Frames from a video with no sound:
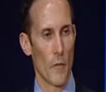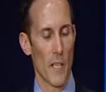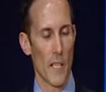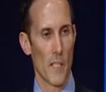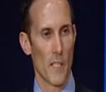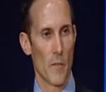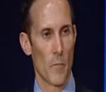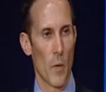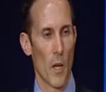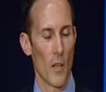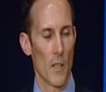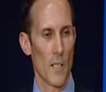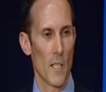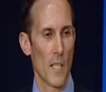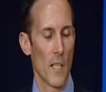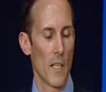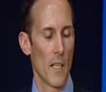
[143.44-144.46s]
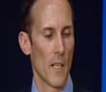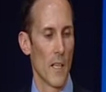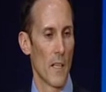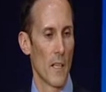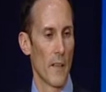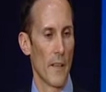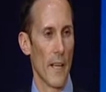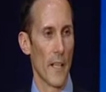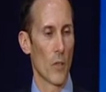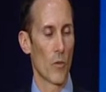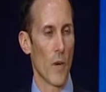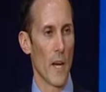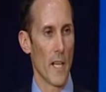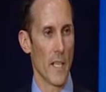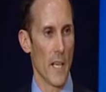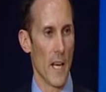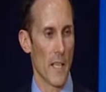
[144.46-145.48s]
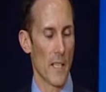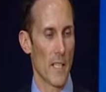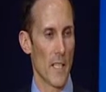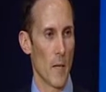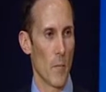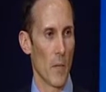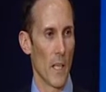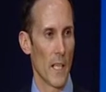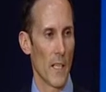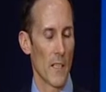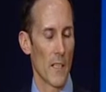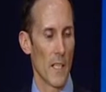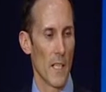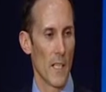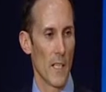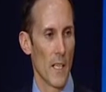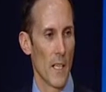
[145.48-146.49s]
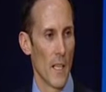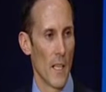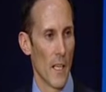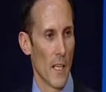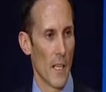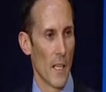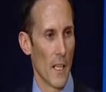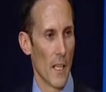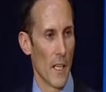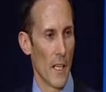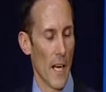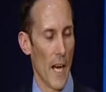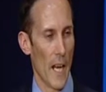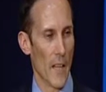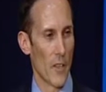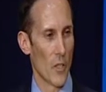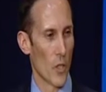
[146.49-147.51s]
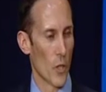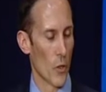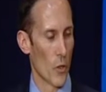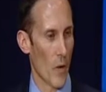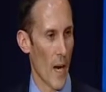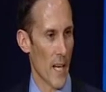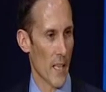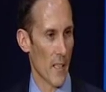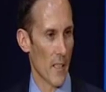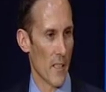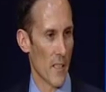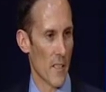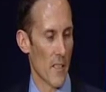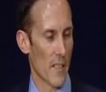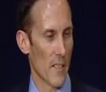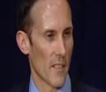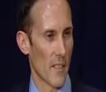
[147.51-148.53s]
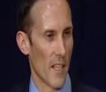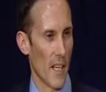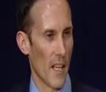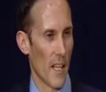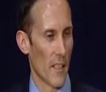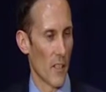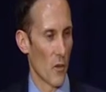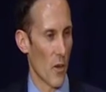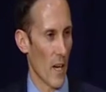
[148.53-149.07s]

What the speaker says: effects of policy and that great NATSEM legacy, and the two Grattans, the